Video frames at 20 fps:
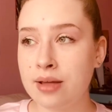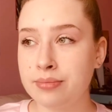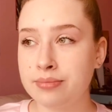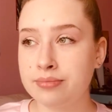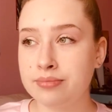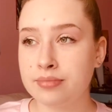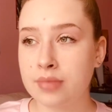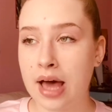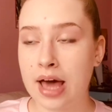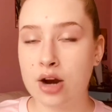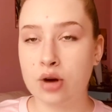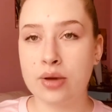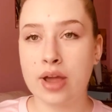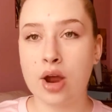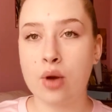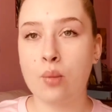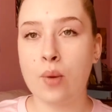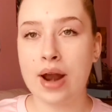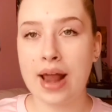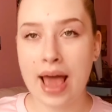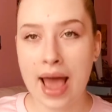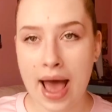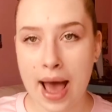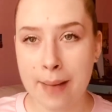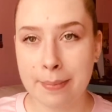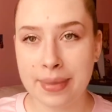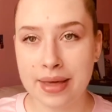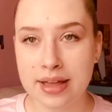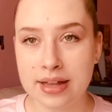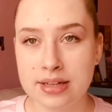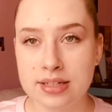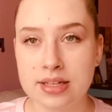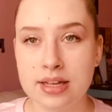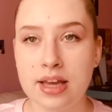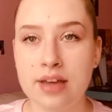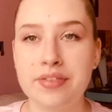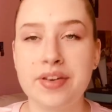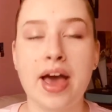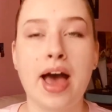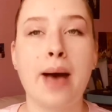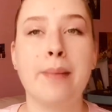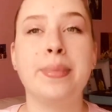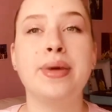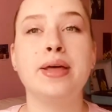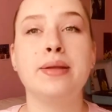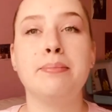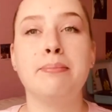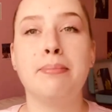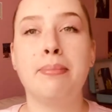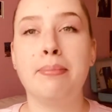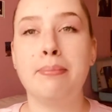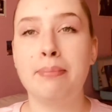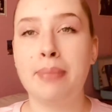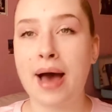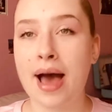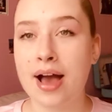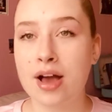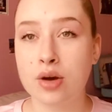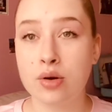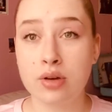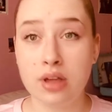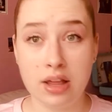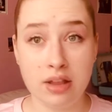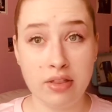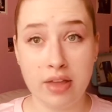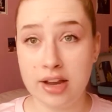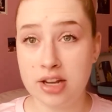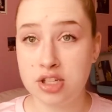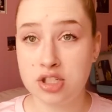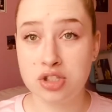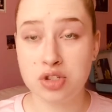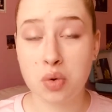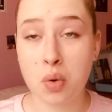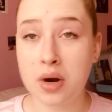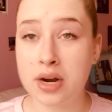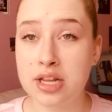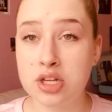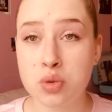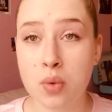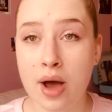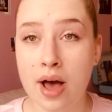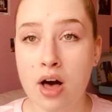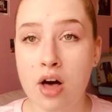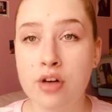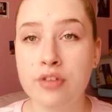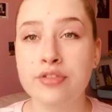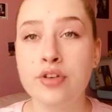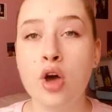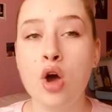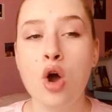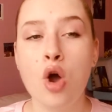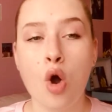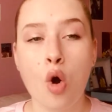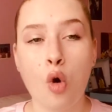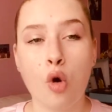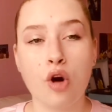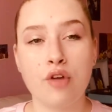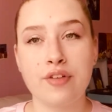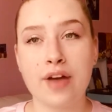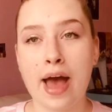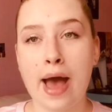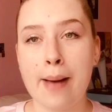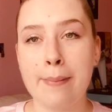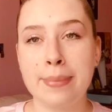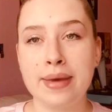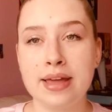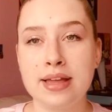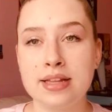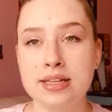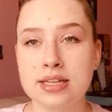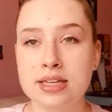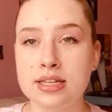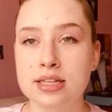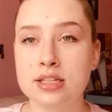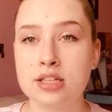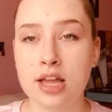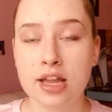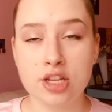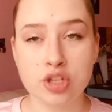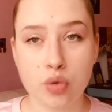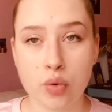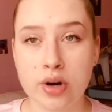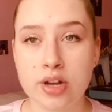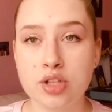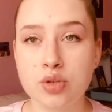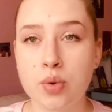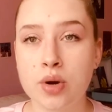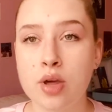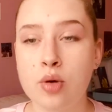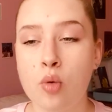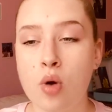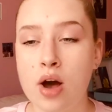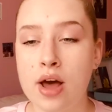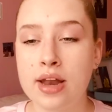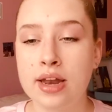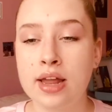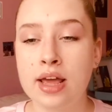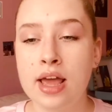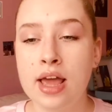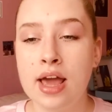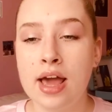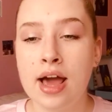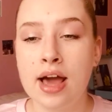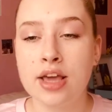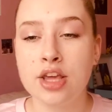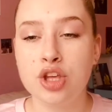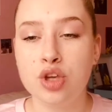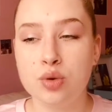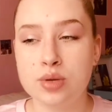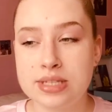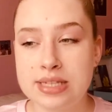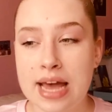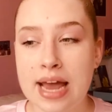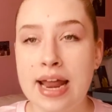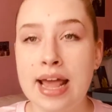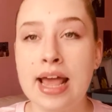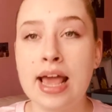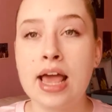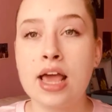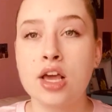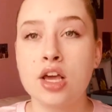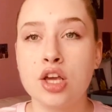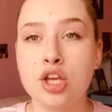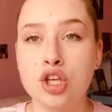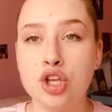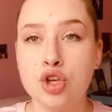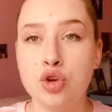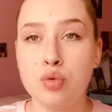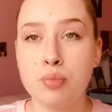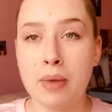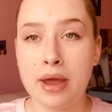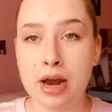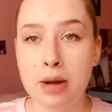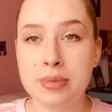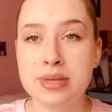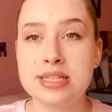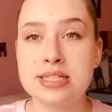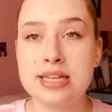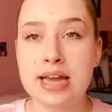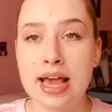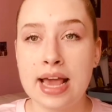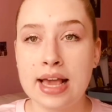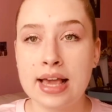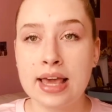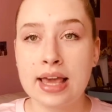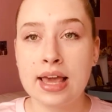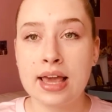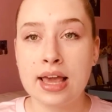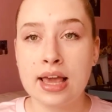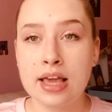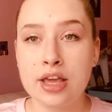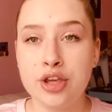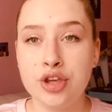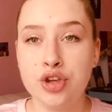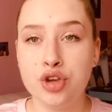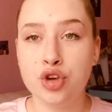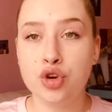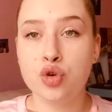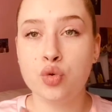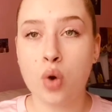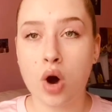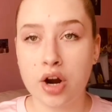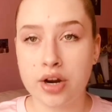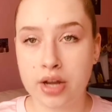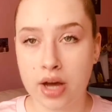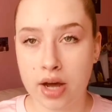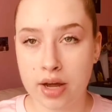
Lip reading: I don't care when it happened, if it happened back in like 2012 or if it happened in 2021, you said it, you made a mistake, you are done.